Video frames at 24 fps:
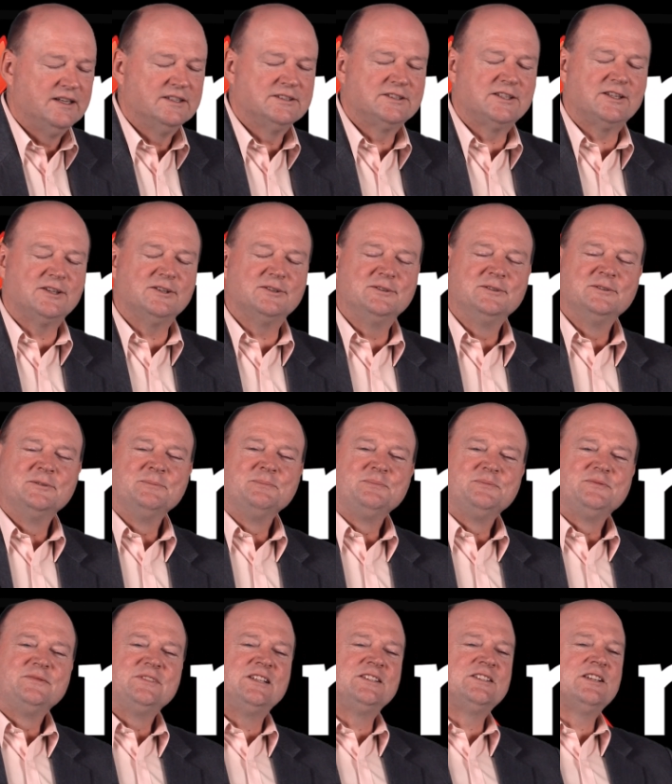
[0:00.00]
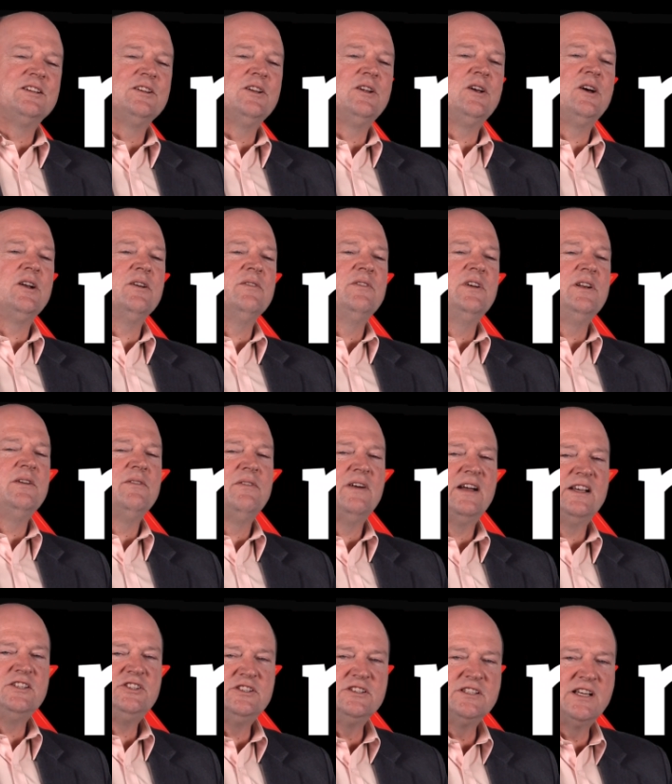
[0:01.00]
So there's a lot of
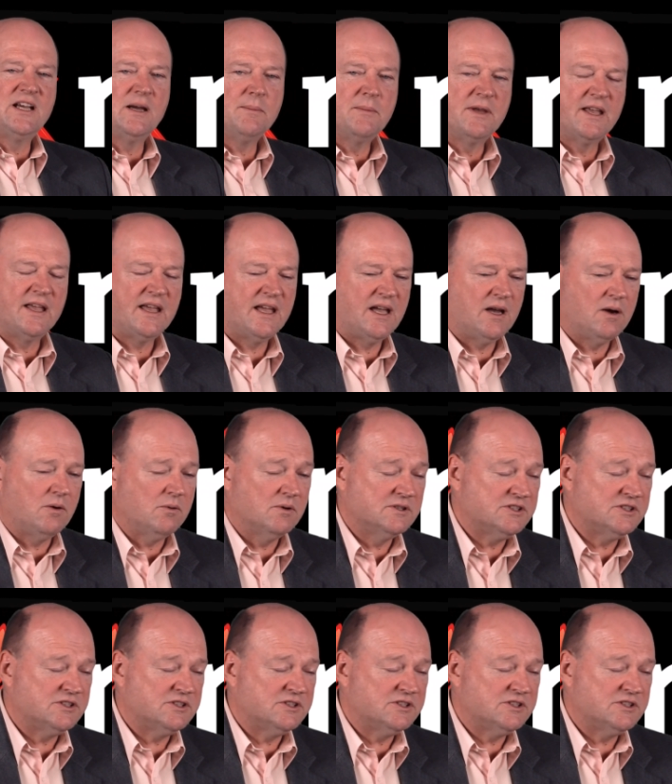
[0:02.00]
innovation coming out.